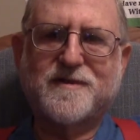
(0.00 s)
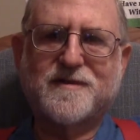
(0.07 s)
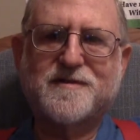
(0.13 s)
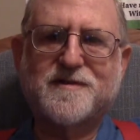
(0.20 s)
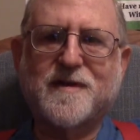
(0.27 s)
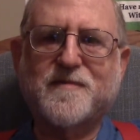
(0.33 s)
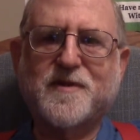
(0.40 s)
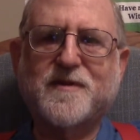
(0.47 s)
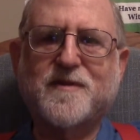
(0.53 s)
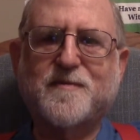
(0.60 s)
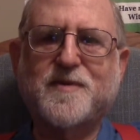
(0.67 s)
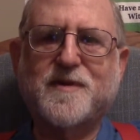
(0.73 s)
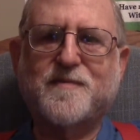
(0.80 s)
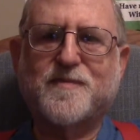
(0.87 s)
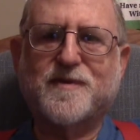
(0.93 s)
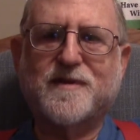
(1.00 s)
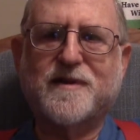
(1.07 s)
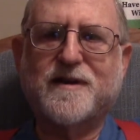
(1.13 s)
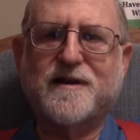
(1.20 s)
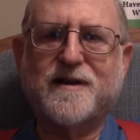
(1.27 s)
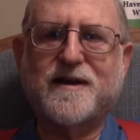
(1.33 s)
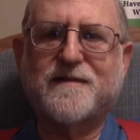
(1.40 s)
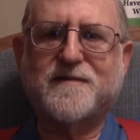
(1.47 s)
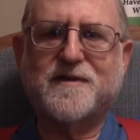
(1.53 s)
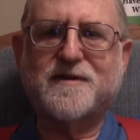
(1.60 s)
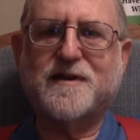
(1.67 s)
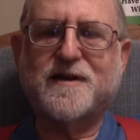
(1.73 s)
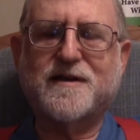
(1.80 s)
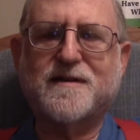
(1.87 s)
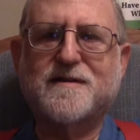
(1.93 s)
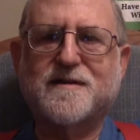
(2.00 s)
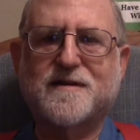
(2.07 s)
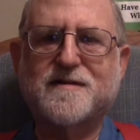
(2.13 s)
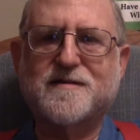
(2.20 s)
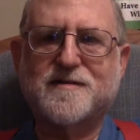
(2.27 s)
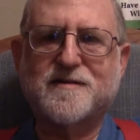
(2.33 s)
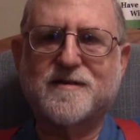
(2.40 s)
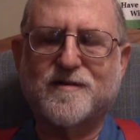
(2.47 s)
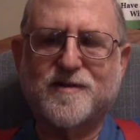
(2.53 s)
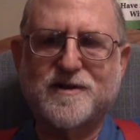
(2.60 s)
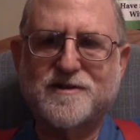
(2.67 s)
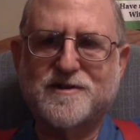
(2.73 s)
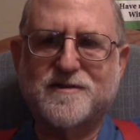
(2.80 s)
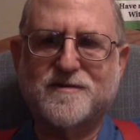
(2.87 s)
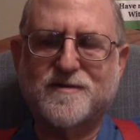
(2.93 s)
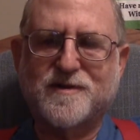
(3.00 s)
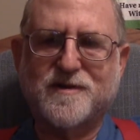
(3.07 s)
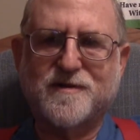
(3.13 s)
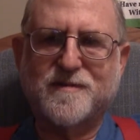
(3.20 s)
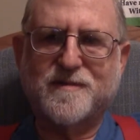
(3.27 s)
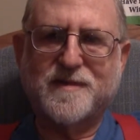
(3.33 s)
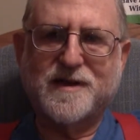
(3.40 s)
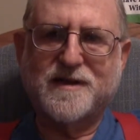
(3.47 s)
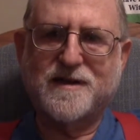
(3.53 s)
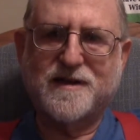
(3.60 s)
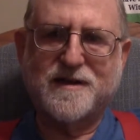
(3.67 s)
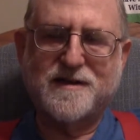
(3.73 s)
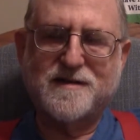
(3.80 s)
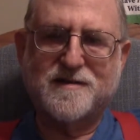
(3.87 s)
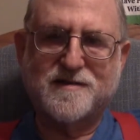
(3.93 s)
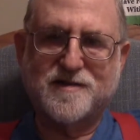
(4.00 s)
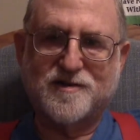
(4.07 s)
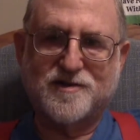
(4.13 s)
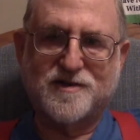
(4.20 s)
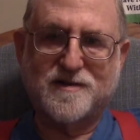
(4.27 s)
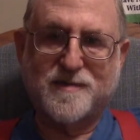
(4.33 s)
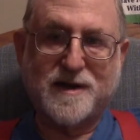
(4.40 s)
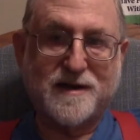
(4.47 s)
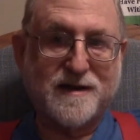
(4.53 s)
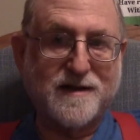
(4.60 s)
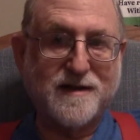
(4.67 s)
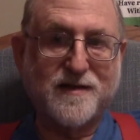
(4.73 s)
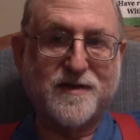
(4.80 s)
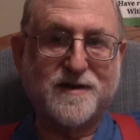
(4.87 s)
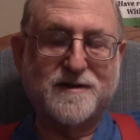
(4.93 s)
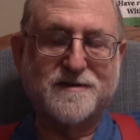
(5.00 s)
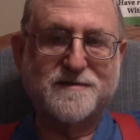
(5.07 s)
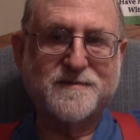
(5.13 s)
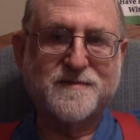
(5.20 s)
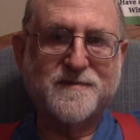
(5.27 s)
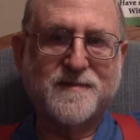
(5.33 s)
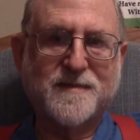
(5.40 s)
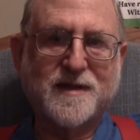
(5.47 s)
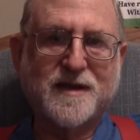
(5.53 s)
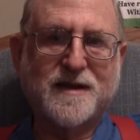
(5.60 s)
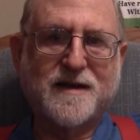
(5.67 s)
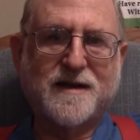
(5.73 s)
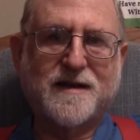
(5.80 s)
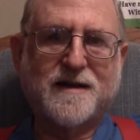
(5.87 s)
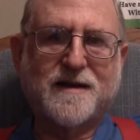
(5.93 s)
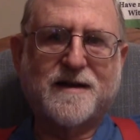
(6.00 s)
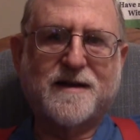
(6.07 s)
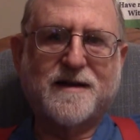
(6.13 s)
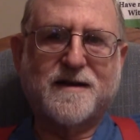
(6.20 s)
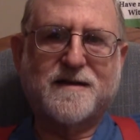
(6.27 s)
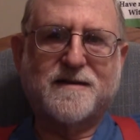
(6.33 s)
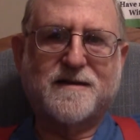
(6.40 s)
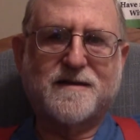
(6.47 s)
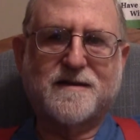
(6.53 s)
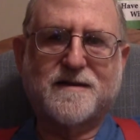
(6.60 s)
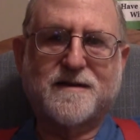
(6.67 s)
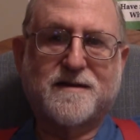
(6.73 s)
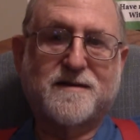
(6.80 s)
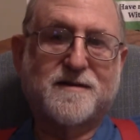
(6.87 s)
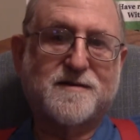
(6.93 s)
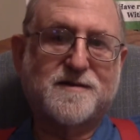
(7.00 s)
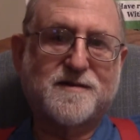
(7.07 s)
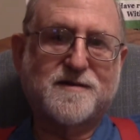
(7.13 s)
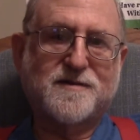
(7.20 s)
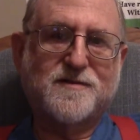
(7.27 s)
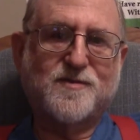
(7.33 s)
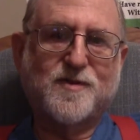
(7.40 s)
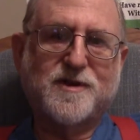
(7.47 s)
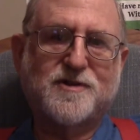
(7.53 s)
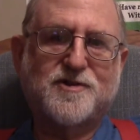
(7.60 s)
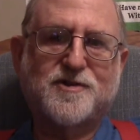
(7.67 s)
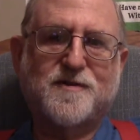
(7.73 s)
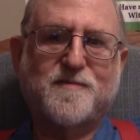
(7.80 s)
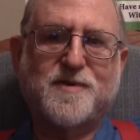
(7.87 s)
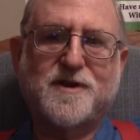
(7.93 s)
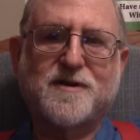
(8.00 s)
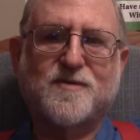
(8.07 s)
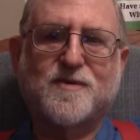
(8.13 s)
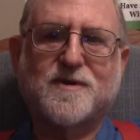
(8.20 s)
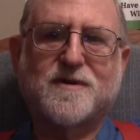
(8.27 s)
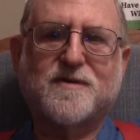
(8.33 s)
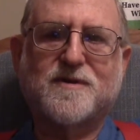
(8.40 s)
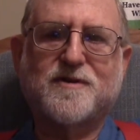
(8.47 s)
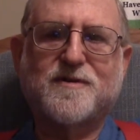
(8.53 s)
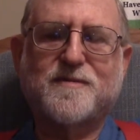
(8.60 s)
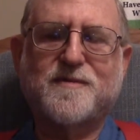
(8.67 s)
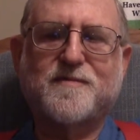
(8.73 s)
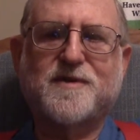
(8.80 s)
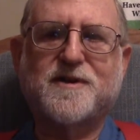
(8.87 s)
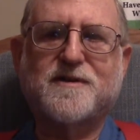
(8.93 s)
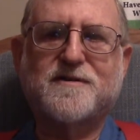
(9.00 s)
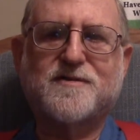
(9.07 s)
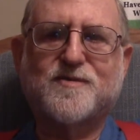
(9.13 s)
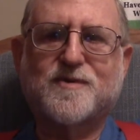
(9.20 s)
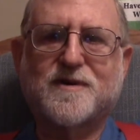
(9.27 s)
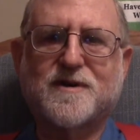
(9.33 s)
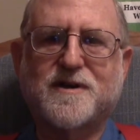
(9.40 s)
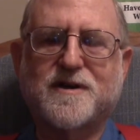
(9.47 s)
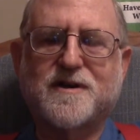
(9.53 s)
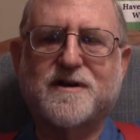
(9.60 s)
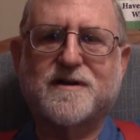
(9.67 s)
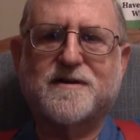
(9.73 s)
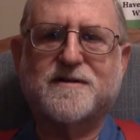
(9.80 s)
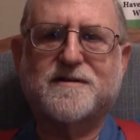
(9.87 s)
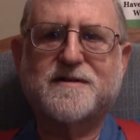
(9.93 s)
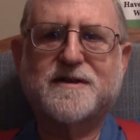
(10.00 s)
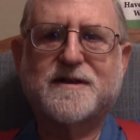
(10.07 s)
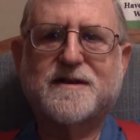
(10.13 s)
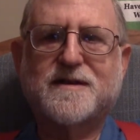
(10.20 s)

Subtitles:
something that people have to take into consideration when they're making any decision about anything. And this is the way it should be. We're human beings. We're